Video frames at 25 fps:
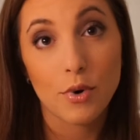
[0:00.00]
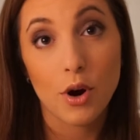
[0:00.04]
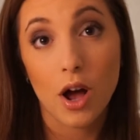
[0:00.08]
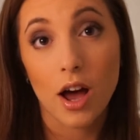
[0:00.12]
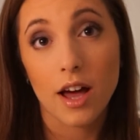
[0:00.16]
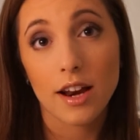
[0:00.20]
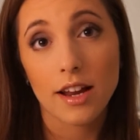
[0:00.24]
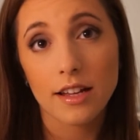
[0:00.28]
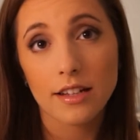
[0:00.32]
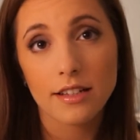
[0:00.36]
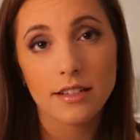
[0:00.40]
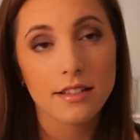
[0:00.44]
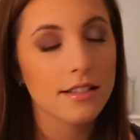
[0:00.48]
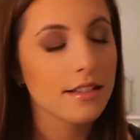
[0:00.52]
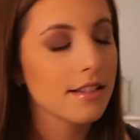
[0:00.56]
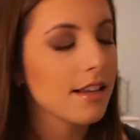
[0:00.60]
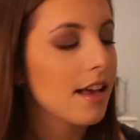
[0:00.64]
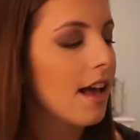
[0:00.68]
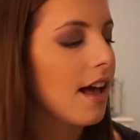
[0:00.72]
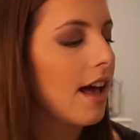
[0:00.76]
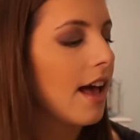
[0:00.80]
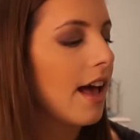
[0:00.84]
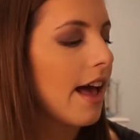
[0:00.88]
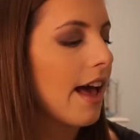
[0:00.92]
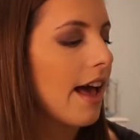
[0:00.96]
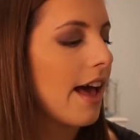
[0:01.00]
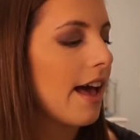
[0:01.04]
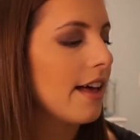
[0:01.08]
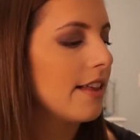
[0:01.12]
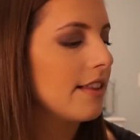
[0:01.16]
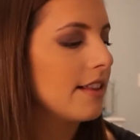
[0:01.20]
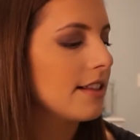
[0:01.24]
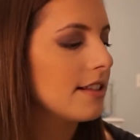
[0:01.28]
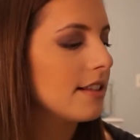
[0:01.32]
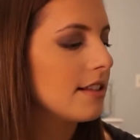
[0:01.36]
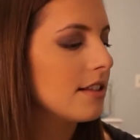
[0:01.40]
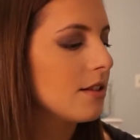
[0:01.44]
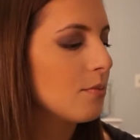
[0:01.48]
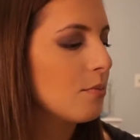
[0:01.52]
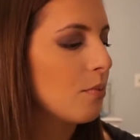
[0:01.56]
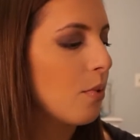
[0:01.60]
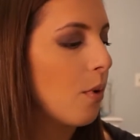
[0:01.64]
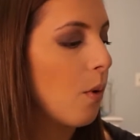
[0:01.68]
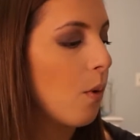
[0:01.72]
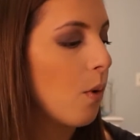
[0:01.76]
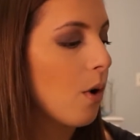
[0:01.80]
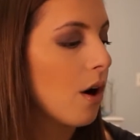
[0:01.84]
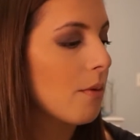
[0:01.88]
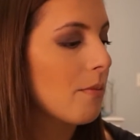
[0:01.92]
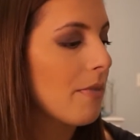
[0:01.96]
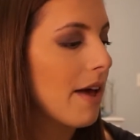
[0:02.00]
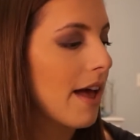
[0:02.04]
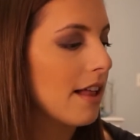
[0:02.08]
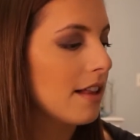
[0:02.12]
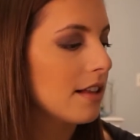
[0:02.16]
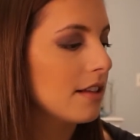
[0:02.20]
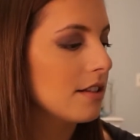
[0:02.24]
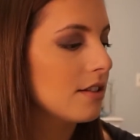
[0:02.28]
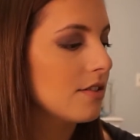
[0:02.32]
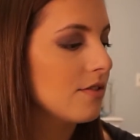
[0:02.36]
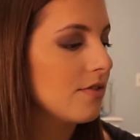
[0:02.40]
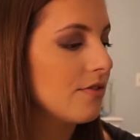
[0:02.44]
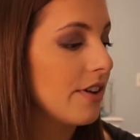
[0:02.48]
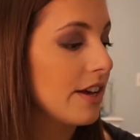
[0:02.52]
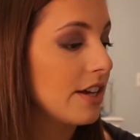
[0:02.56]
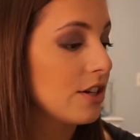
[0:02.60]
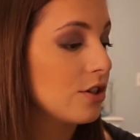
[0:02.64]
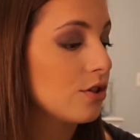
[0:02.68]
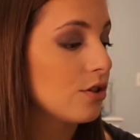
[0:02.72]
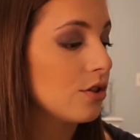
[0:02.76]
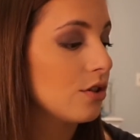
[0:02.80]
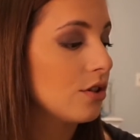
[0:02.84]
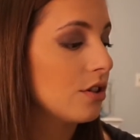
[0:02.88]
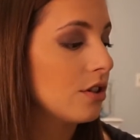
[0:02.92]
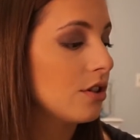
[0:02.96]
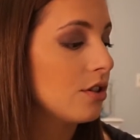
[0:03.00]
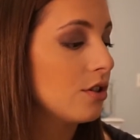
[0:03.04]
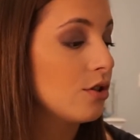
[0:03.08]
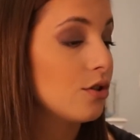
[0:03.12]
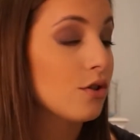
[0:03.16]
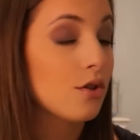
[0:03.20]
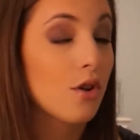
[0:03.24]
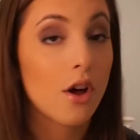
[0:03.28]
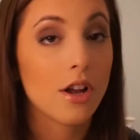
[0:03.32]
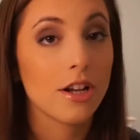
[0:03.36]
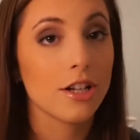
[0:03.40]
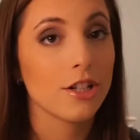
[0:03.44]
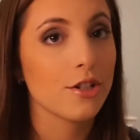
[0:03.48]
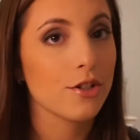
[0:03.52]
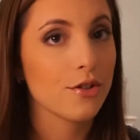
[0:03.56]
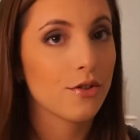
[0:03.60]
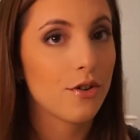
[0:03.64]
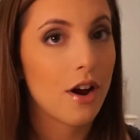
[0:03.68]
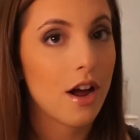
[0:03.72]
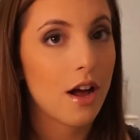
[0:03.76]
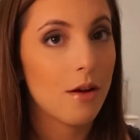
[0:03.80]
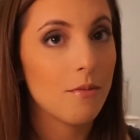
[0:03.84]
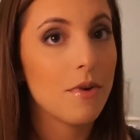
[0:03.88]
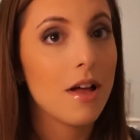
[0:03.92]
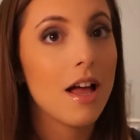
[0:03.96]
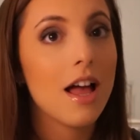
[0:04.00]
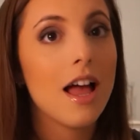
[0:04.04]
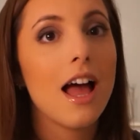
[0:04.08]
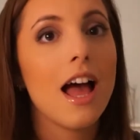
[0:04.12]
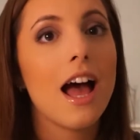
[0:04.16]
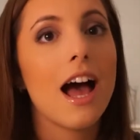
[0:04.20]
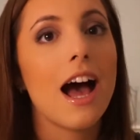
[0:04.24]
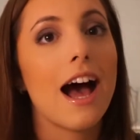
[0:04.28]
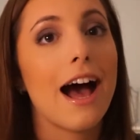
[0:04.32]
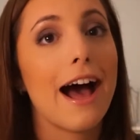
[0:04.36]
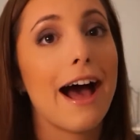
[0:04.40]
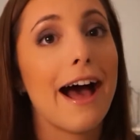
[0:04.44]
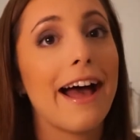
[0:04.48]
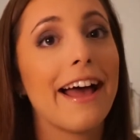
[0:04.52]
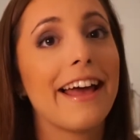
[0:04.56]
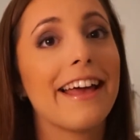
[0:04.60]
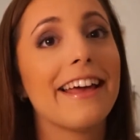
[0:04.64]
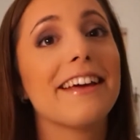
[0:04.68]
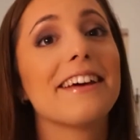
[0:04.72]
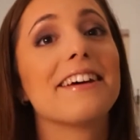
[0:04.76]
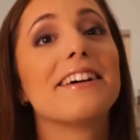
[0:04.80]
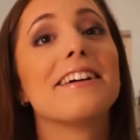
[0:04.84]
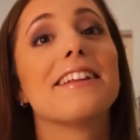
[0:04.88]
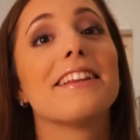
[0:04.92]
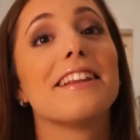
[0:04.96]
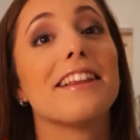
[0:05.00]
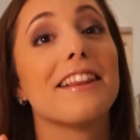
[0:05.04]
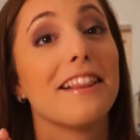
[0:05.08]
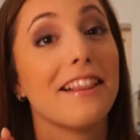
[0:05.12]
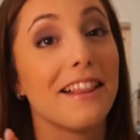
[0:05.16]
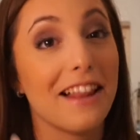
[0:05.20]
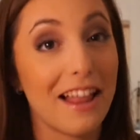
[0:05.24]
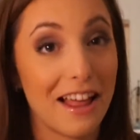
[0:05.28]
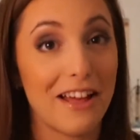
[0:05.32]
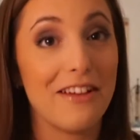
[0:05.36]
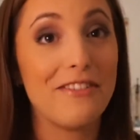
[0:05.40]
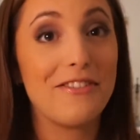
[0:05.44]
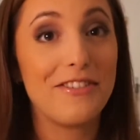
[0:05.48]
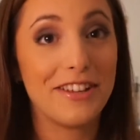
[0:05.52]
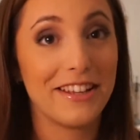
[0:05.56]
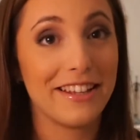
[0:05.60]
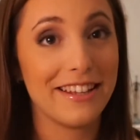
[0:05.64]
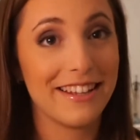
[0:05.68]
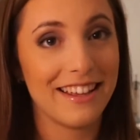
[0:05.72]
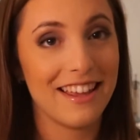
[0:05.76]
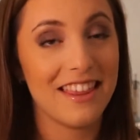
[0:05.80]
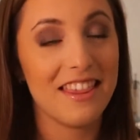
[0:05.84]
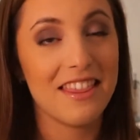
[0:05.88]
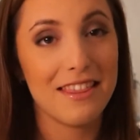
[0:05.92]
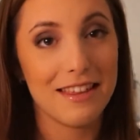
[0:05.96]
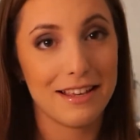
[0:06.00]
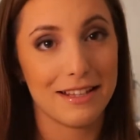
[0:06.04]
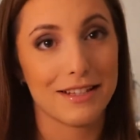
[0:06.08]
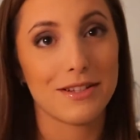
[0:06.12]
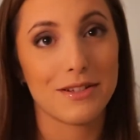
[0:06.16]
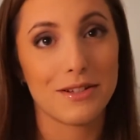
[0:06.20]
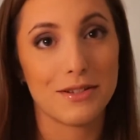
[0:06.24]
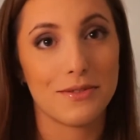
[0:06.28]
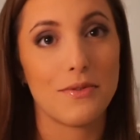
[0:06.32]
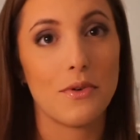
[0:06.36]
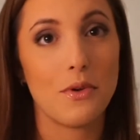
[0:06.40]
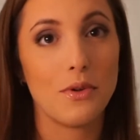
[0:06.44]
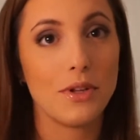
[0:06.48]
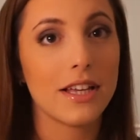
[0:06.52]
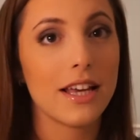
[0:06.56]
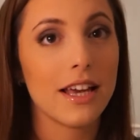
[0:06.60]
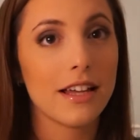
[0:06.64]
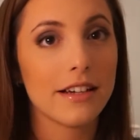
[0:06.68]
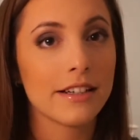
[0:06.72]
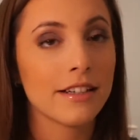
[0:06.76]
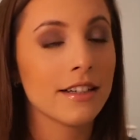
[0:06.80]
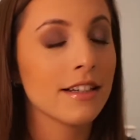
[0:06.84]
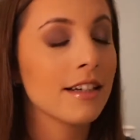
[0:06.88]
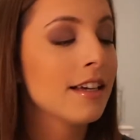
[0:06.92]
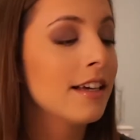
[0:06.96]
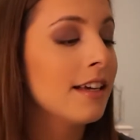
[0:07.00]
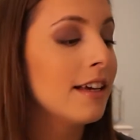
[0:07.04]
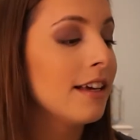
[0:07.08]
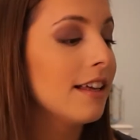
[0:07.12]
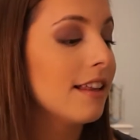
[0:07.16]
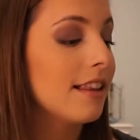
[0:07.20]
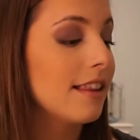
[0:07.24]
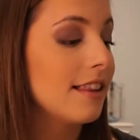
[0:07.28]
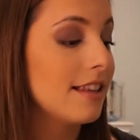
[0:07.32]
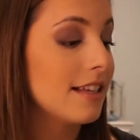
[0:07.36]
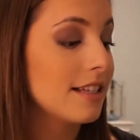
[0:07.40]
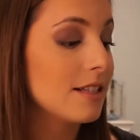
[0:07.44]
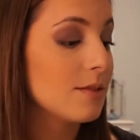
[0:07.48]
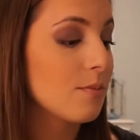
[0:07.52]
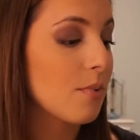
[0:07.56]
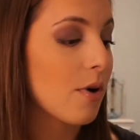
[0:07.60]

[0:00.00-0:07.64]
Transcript: products, and this is the Pore Balance Facial Sauna Scrub. I love this exfoliator. This